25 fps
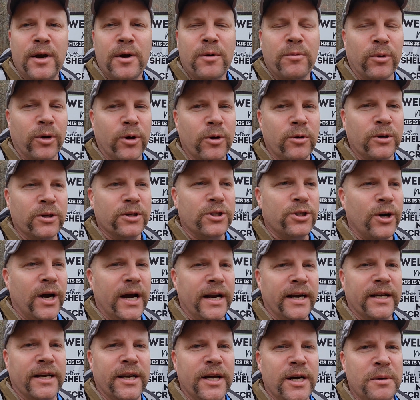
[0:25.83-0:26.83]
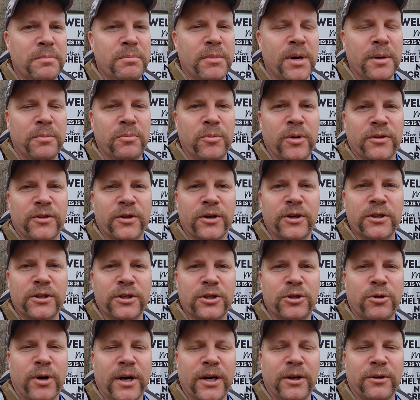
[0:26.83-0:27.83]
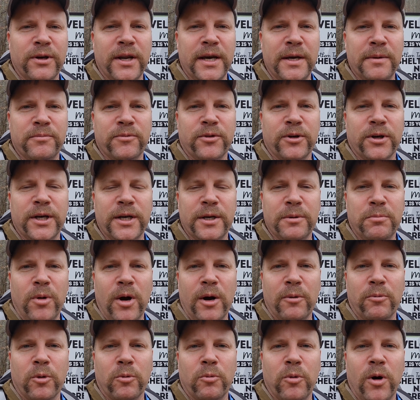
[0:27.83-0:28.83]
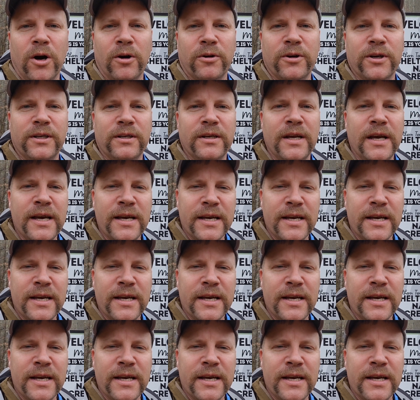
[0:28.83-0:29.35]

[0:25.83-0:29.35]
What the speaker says: We're going to try to come up with a good trail name for him while we're walking.